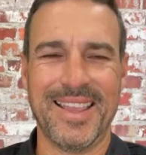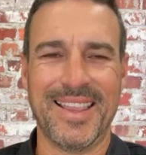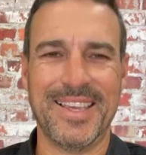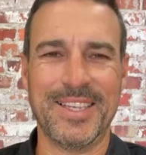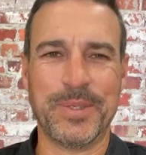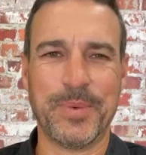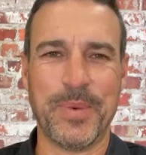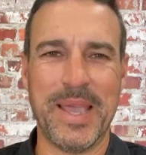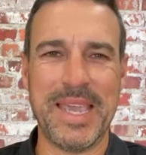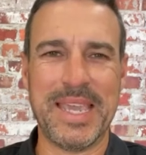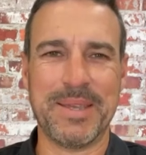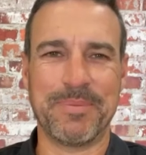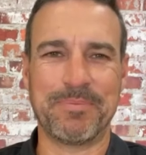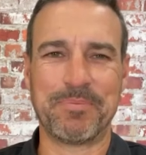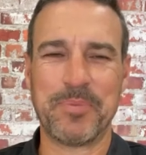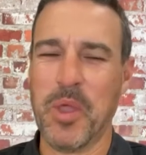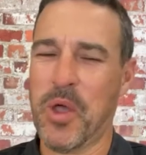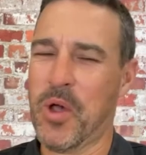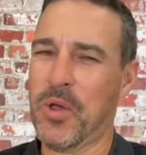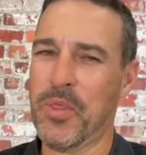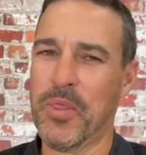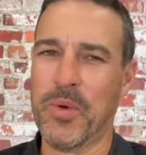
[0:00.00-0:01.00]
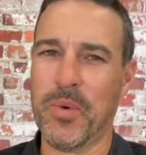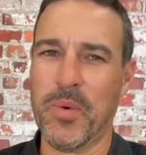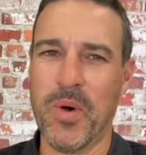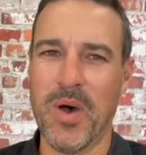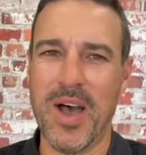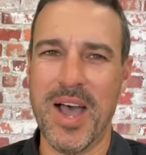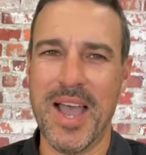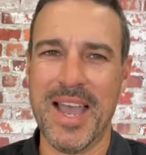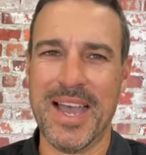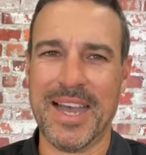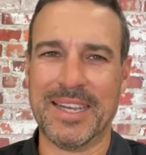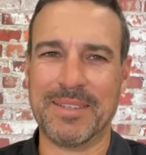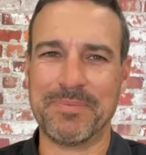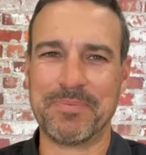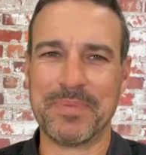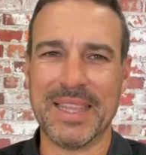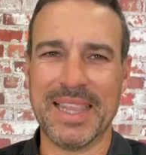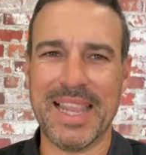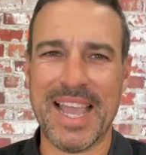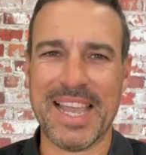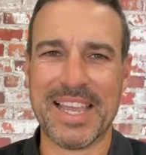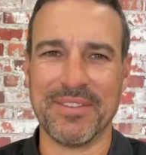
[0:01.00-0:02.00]
This week on The Wire,
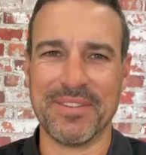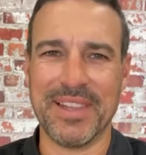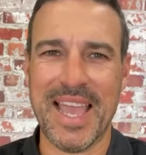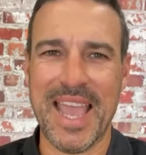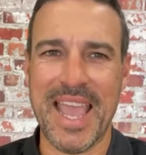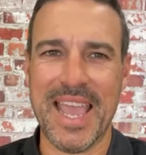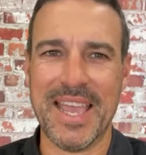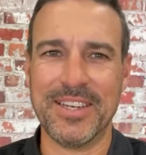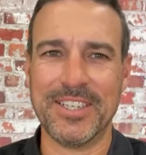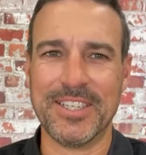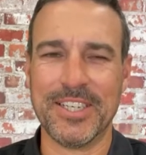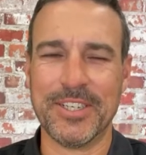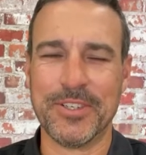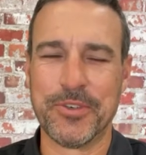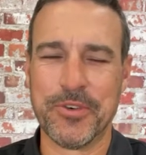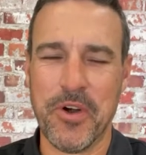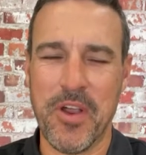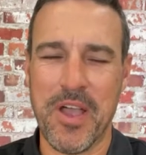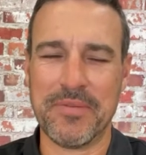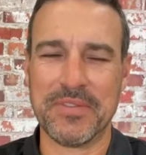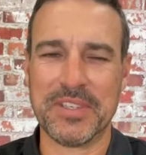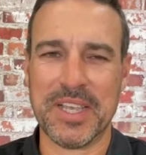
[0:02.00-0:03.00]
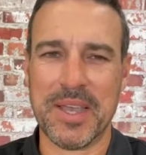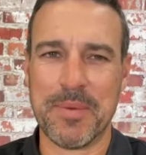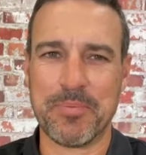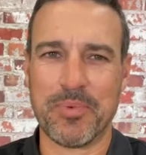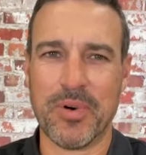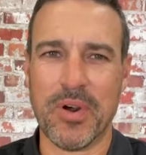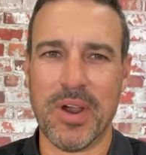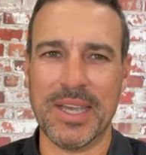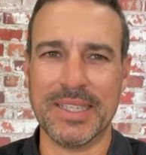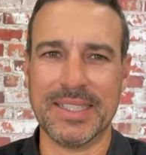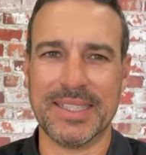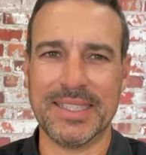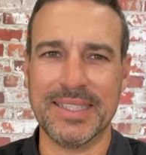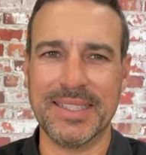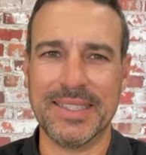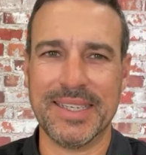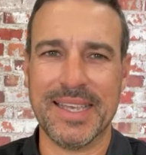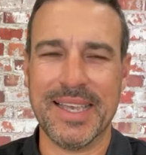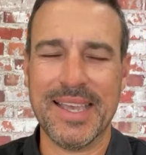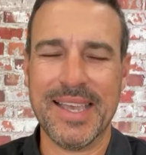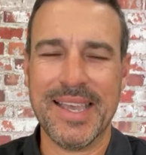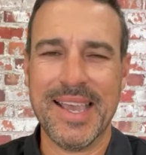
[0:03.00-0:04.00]
lack of land drives up
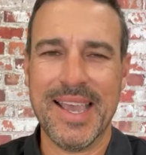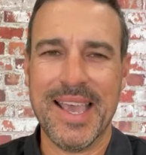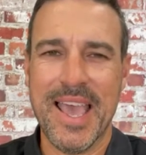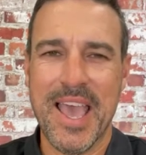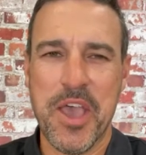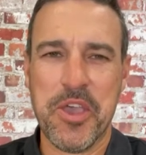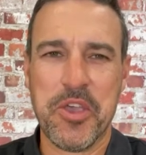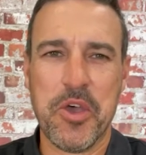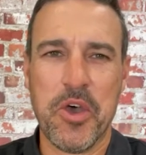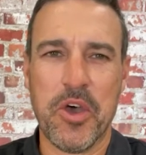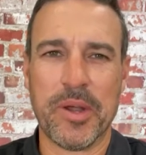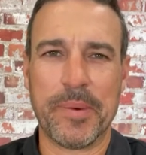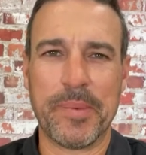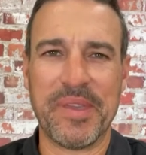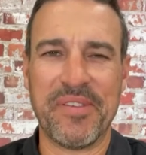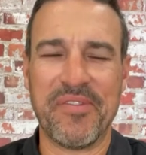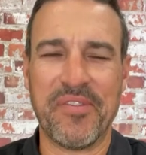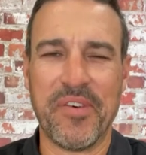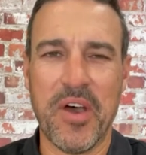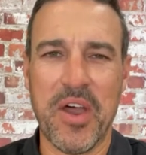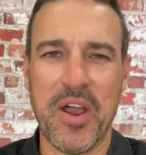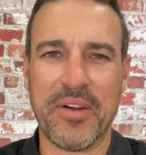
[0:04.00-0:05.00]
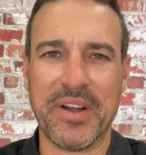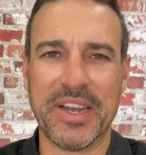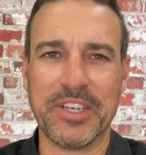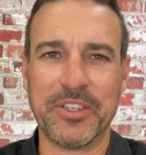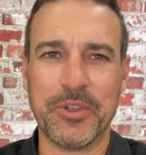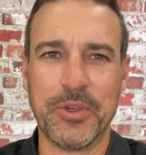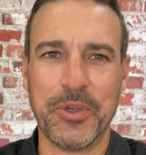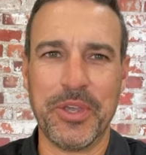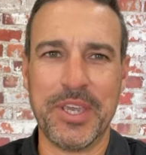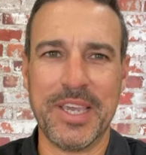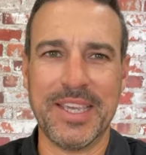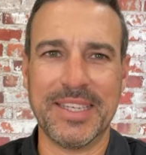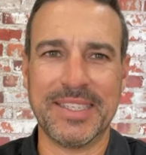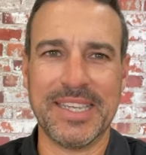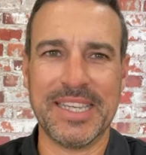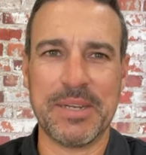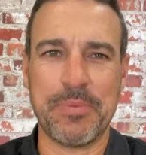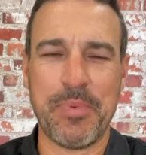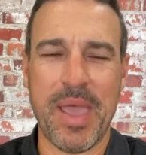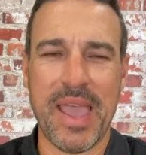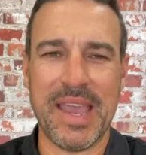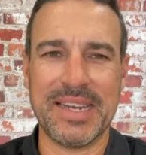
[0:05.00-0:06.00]
prices, economy firing two years
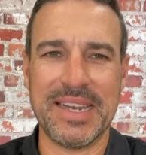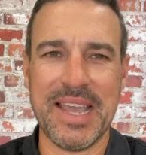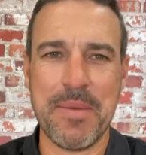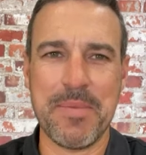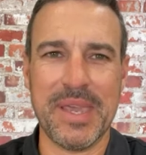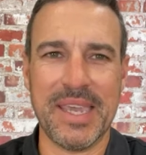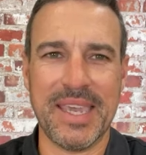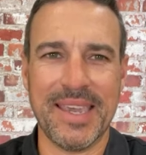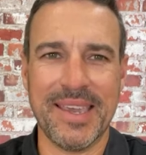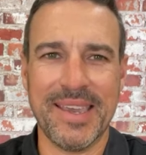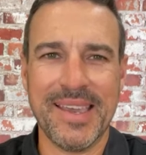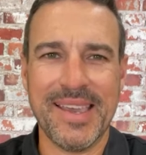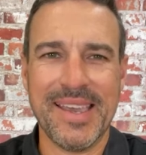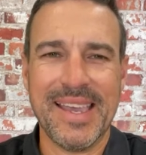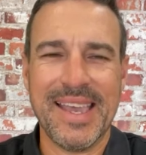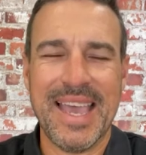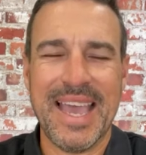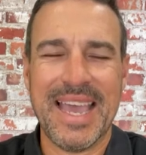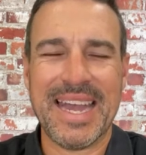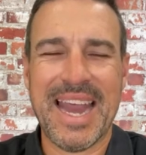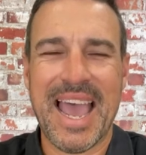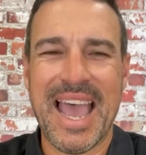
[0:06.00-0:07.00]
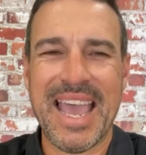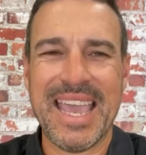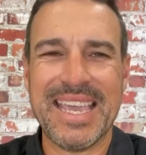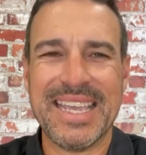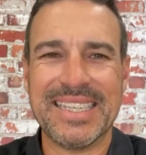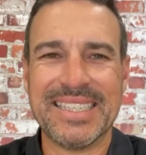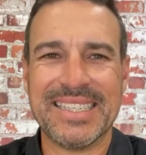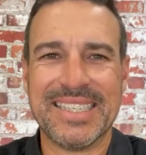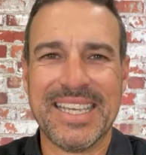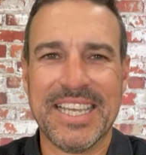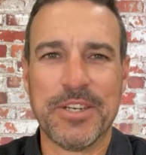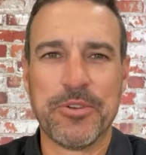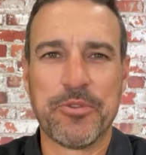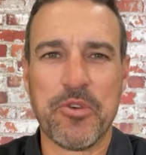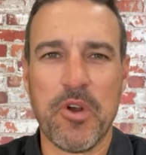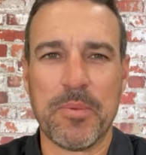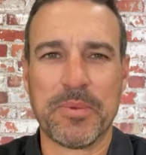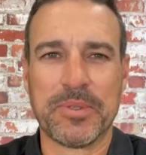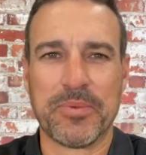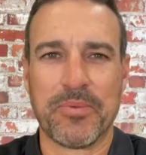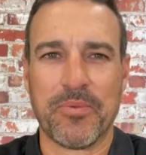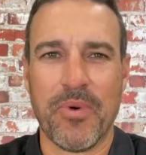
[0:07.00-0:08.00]
into pandemic, and ANZ
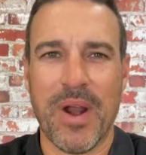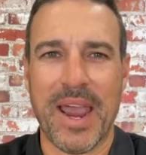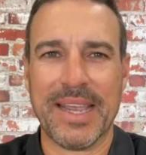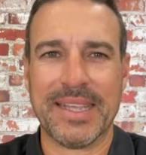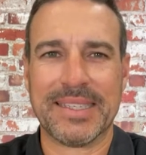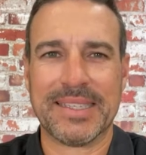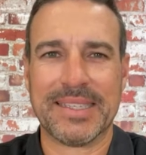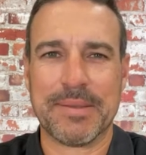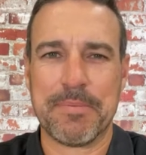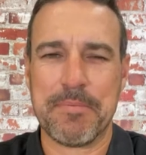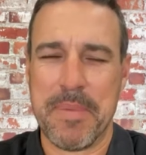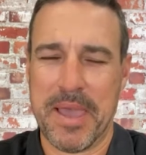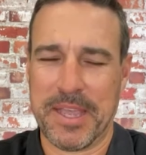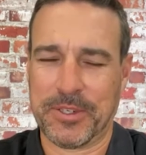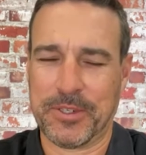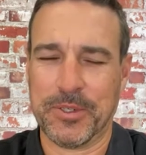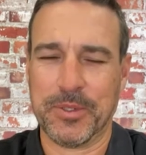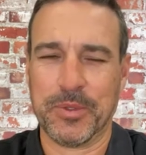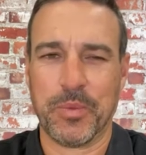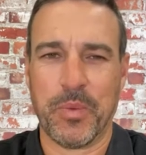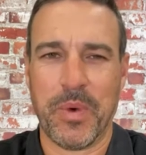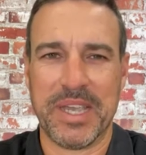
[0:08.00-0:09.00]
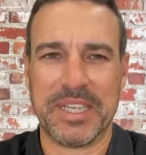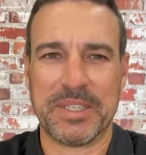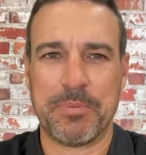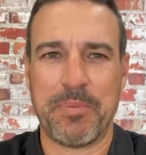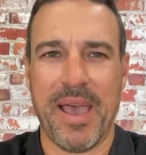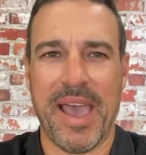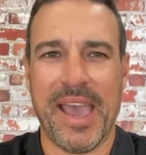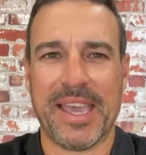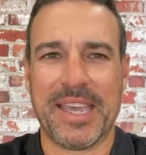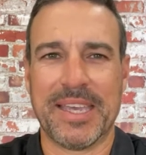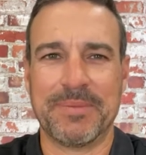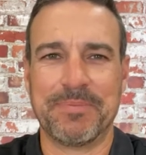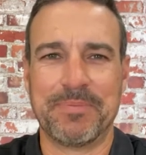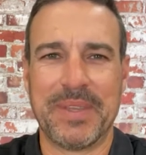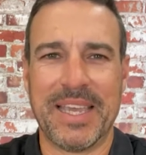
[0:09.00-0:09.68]
drops rates, matches Westpac.